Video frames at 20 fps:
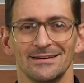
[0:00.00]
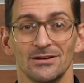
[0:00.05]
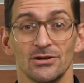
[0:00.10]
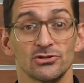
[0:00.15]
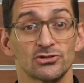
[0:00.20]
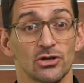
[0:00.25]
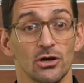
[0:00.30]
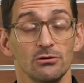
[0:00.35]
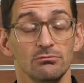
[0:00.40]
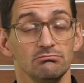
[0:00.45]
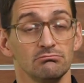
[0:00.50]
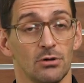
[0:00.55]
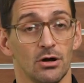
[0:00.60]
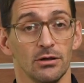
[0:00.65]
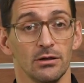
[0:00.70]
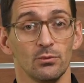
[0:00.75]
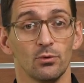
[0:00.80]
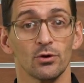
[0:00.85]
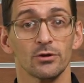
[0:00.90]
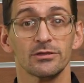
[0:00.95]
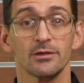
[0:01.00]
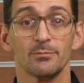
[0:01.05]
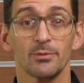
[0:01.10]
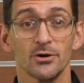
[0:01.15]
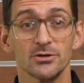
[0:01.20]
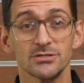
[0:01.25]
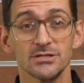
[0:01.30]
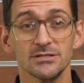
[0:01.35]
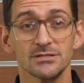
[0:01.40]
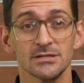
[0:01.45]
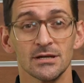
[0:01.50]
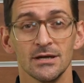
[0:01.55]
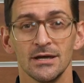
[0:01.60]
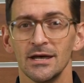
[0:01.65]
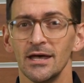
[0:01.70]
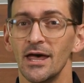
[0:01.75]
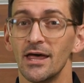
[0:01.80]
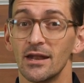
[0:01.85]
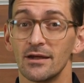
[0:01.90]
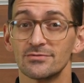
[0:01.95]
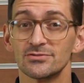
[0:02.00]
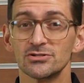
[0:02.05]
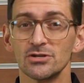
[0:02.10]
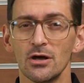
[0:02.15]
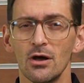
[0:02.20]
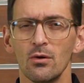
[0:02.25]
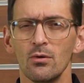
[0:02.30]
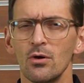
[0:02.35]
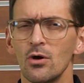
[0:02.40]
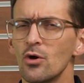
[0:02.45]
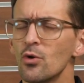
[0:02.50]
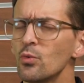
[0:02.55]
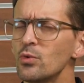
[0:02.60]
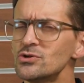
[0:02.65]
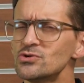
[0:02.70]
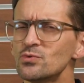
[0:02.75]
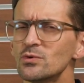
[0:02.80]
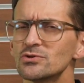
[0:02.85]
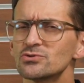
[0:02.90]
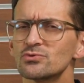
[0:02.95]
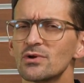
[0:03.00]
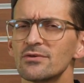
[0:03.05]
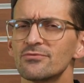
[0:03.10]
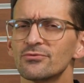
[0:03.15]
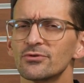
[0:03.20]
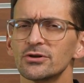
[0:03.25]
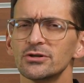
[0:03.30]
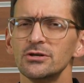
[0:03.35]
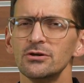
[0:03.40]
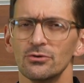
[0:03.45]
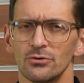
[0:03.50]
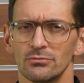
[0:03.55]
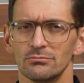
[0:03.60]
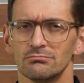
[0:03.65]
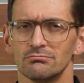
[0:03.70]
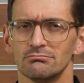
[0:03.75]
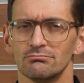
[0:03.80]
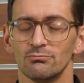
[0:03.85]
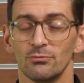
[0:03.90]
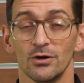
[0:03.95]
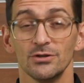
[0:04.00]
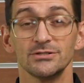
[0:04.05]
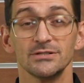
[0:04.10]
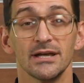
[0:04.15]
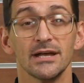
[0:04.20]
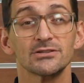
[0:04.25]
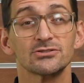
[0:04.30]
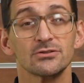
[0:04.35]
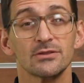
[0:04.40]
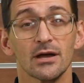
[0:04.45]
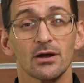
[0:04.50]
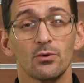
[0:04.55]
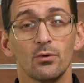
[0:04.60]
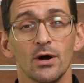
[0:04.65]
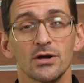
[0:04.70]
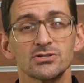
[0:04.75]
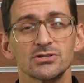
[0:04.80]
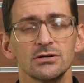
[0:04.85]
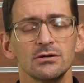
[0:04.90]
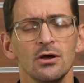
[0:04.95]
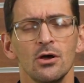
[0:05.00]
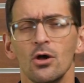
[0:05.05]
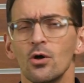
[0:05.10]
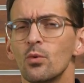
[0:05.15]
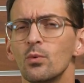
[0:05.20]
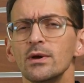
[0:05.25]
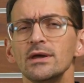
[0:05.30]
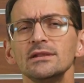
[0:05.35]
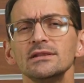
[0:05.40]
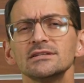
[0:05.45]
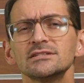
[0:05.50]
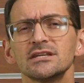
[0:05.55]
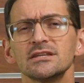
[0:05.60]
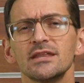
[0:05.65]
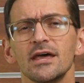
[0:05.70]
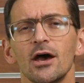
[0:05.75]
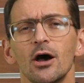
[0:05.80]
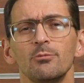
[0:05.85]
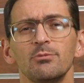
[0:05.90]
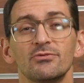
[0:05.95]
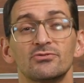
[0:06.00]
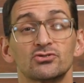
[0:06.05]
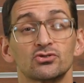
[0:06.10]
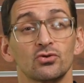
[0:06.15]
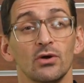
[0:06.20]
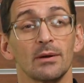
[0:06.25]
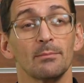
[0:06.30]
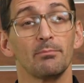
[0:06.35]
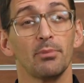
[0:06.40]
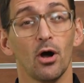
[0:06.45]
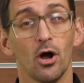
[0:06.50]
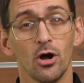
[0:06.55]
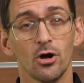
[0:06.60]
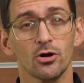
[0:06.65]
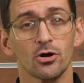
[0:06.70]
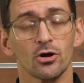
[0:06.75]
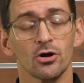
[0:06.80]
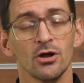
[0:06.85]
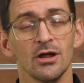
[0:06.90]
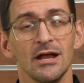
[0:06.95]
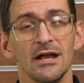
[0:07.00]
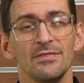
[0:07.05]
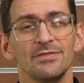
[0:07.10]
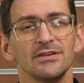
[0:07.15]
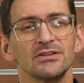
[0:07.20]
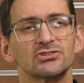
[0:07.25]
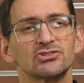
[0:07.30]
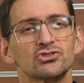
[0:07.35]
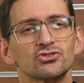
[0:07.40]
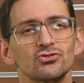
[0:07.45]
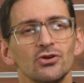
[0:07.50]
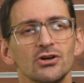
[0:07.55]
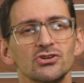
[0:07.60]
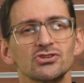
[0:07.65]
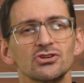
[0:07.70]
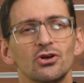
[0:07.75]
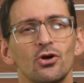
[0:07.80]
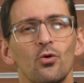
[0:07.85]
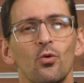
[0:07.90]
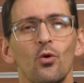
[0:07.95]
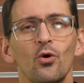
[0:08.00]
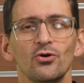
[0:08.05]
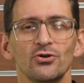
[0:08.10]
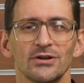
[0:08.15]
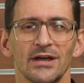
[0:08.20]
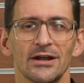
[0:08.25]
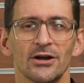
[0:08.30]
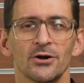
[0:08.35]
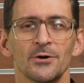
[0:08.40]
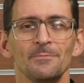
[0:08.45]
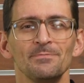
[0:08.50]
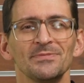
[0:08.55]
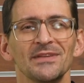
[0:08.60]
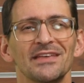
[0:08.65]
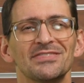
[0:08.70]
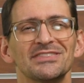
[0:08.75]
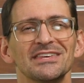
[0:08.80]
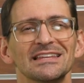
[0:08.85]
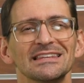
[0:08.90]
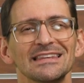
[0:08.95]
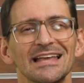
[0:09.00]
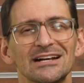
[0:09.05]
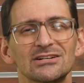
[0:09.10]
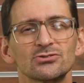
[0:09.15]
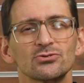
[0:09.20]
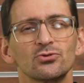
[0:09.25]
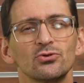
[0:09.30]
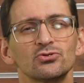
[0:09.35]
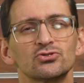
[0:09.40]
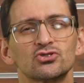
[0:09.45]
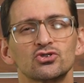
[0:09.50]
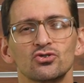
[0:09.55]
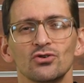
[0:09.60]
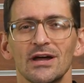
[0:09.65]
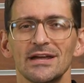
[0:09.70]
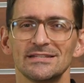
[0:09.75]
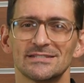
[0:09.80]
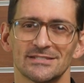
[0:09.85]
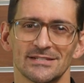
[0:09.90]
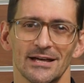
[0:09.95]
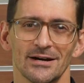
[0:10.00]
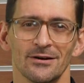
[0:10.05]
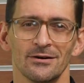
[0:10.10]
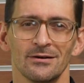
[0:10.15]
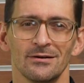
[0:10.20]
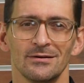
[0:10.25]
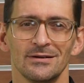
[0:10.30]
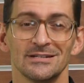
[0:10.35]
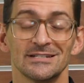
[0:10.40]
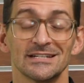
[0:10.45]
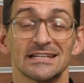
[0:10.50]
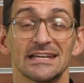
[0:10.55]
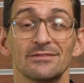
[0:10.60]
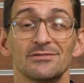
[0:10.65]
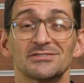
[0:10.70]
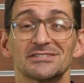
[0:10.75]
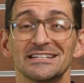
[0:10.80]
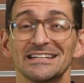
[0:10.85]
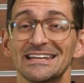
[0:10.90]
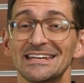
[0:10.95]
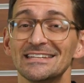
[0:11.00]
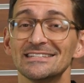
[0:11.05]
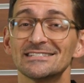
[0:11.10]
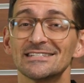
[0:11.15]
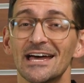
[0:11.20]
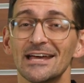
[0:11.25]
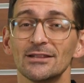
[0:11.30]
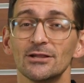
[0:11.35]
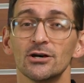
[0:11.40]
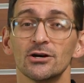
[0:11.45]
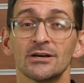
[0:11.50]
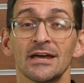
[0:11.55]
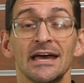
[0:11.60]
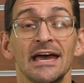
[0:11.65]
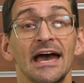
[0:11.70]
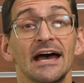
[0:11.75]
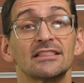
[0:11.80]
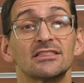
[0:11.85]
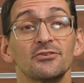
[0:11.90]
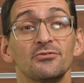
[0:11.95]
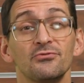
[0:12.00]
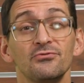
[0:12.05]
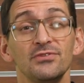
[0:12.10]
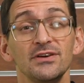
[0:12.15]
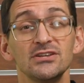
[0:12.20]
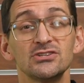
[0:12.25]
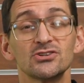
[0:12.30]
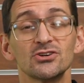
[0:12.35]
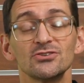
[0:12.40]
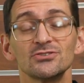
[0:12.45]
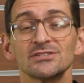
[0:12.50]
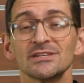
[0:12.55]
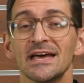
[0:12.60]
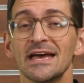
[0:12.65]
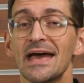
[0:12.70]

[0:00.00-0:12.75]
So, are they worth the purchase? And if so, which one's right for you? Well, to answer that question, we enlisted the help of Trent Parker, the instruction coordinator at the Electrical Trade Center, to give us an inside look at the features,